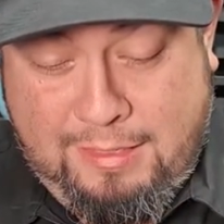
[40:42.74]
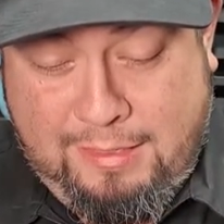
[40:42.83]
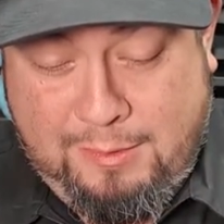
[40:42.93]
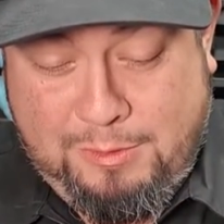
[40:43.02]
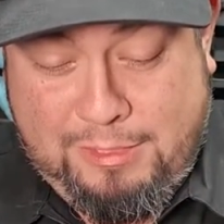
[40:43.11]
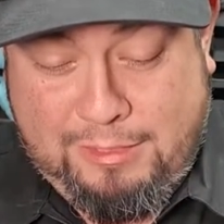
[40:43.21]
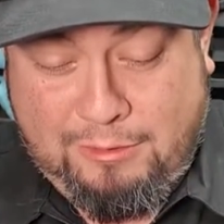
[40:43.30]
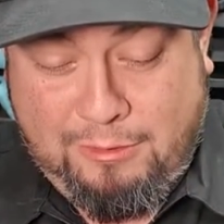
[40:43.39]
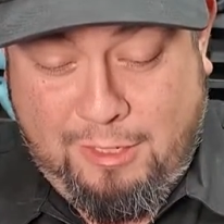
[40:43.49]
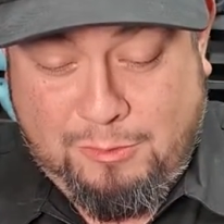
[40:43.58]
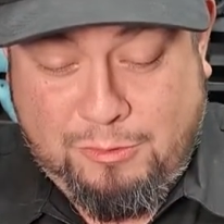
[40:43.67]

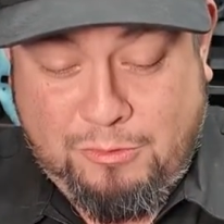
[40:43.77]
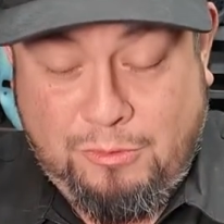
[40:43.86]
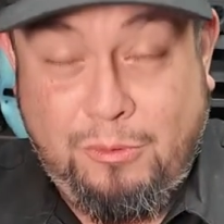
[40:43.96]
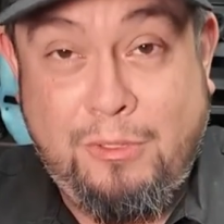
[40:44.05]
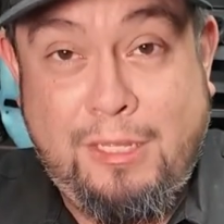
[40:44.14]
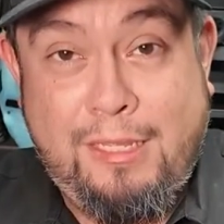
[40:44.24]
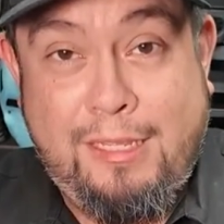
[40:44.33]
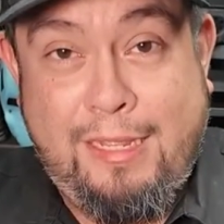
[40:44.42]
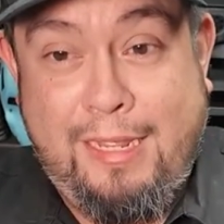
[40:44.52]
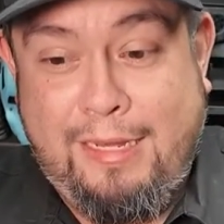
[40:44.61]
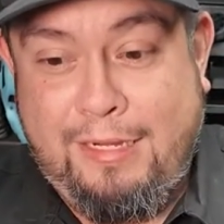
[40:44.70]
particular obstacle
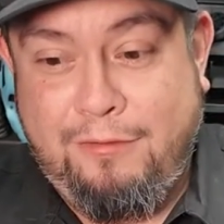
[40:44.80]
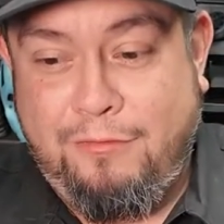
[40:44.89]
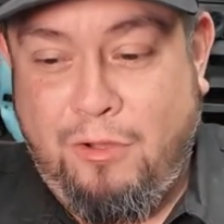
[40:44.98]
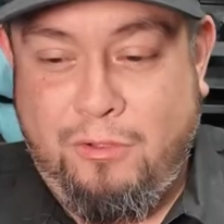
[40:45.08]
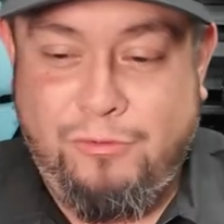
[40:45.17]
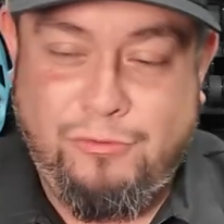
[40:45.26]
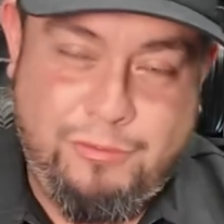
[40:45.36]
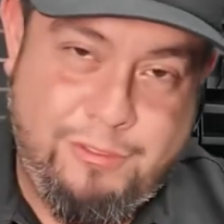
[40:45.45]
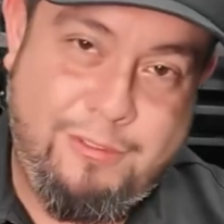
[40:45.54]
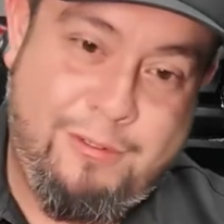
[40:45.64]
and it falls.